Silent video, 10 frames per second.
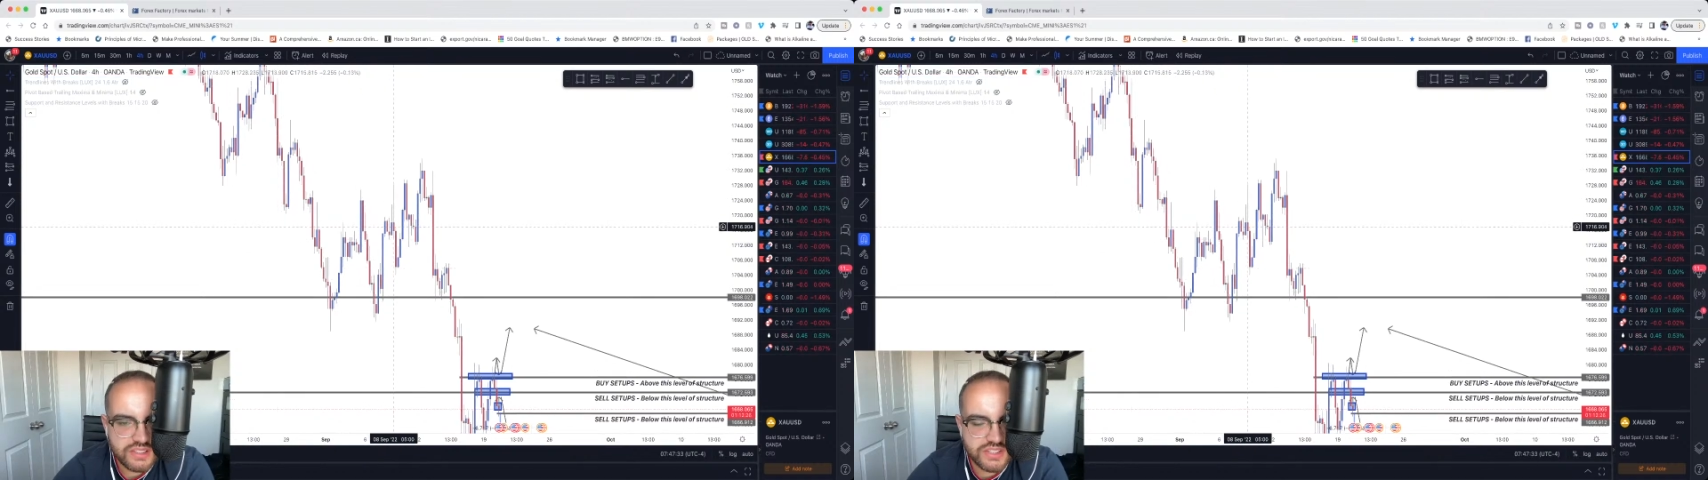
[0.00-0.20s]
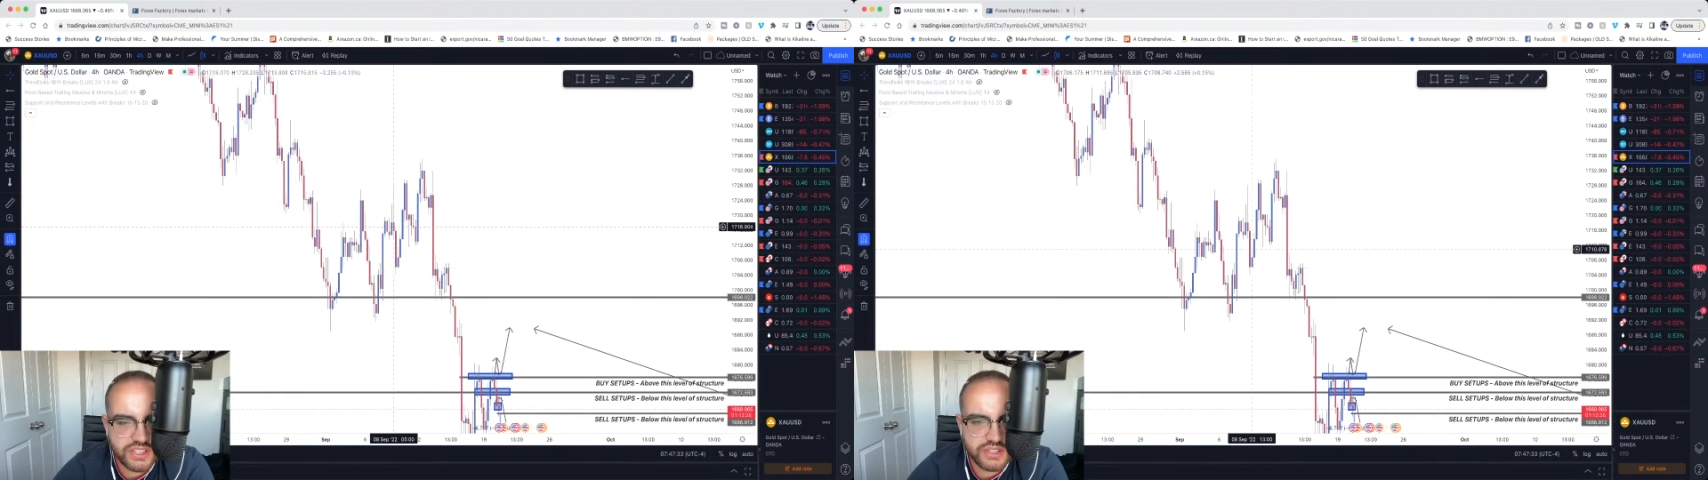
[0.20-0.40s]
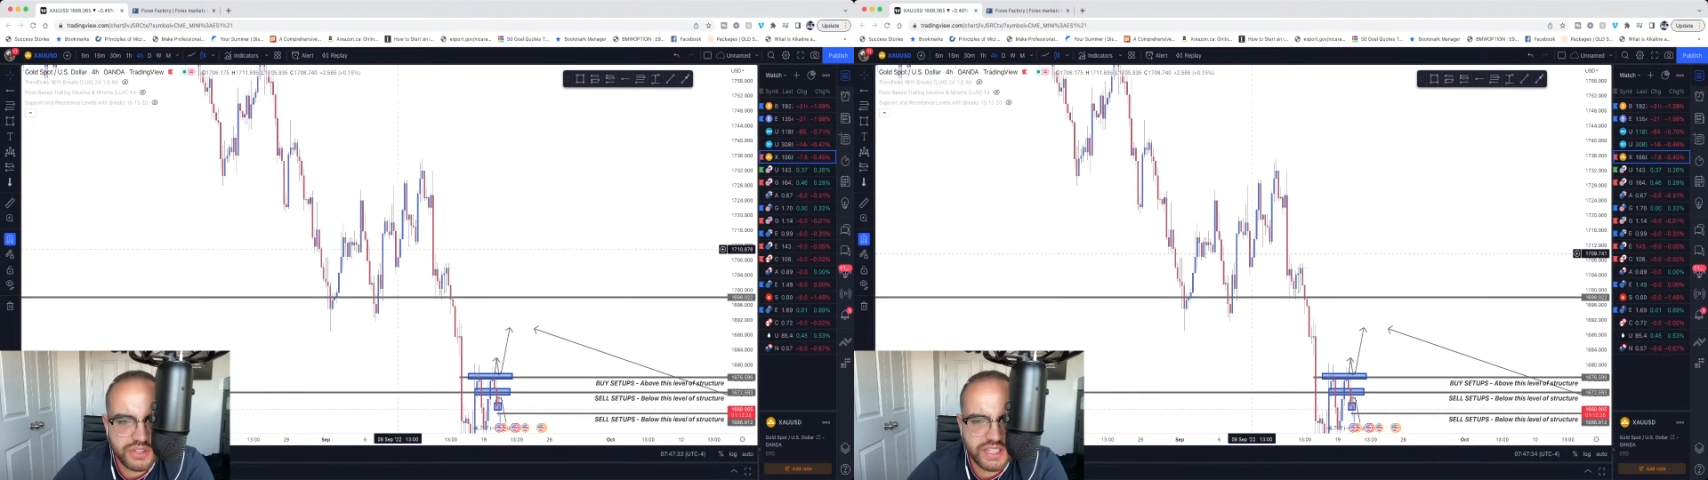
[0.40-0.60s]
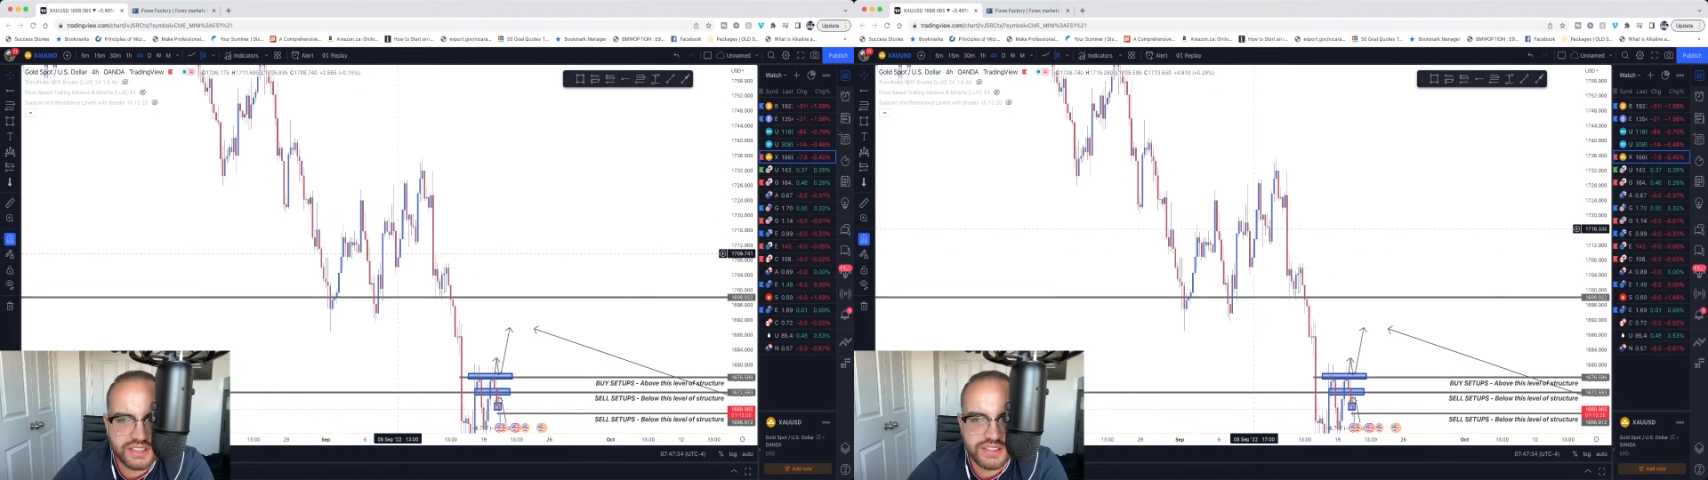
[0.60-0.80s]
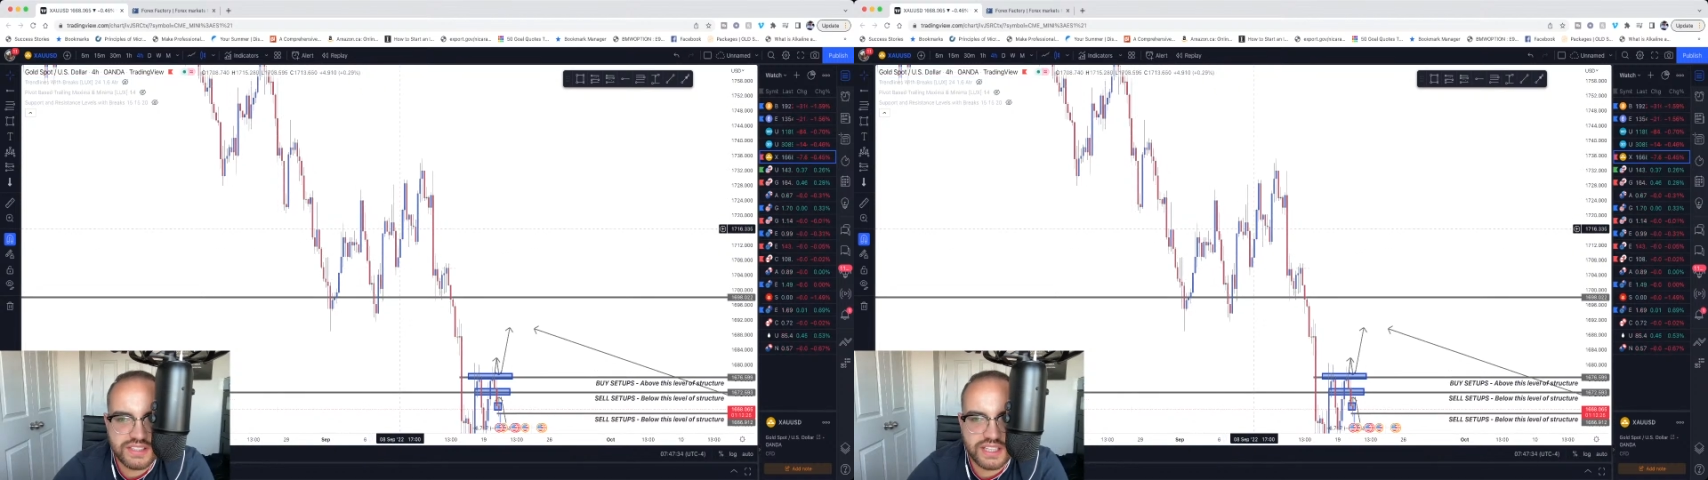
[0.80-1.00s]
started
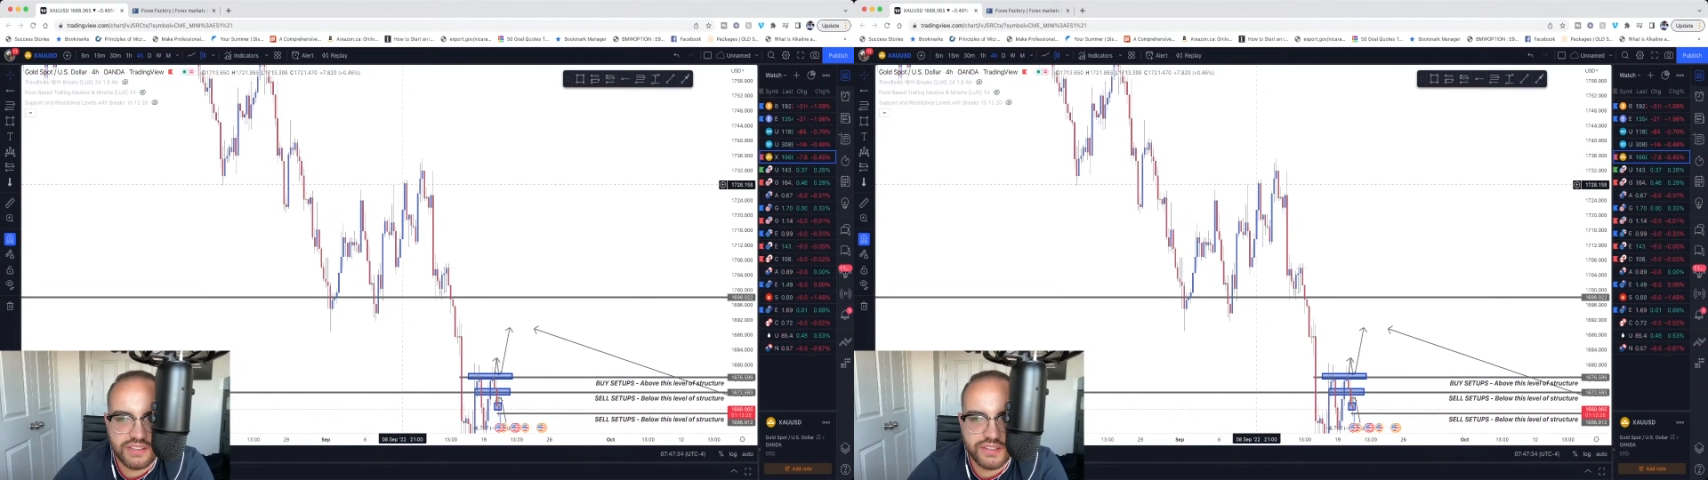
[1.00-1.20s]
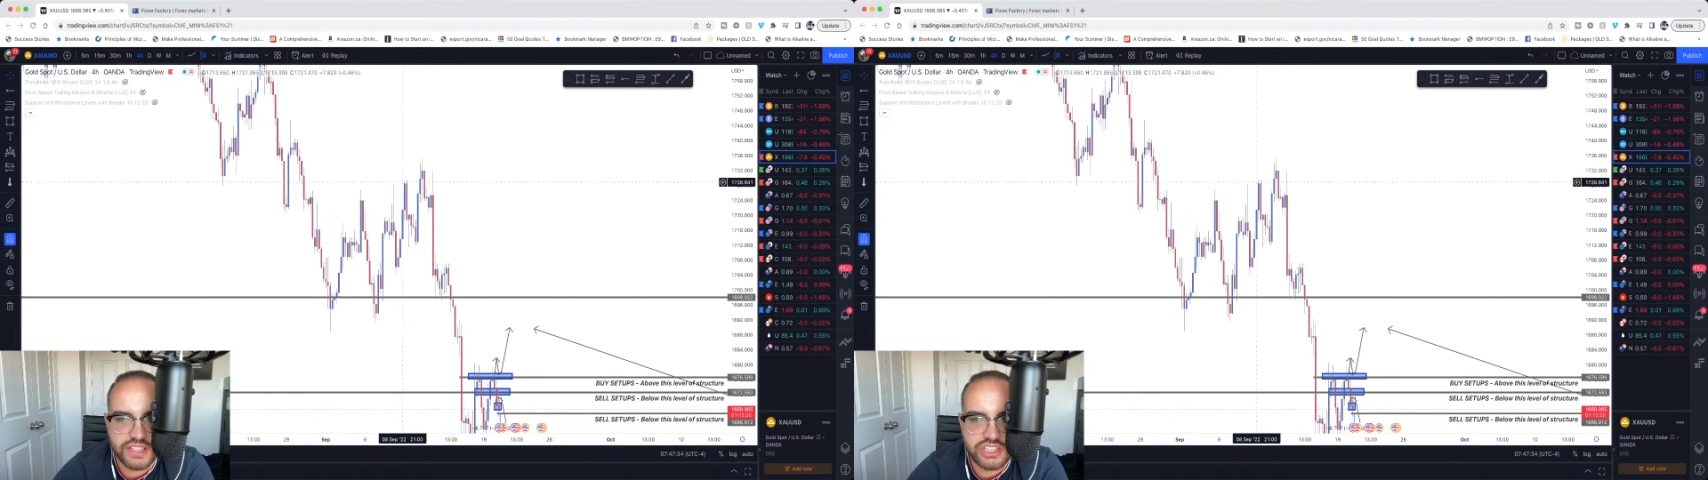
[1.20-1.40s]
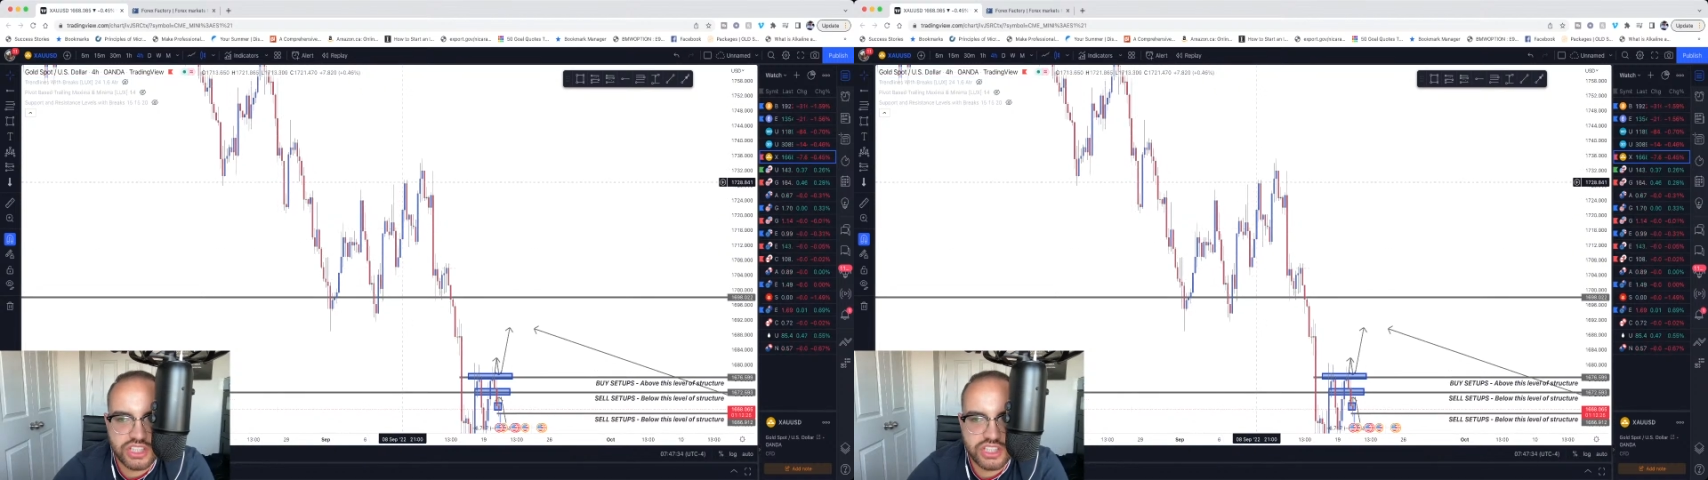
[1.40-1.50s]
creating this kind of like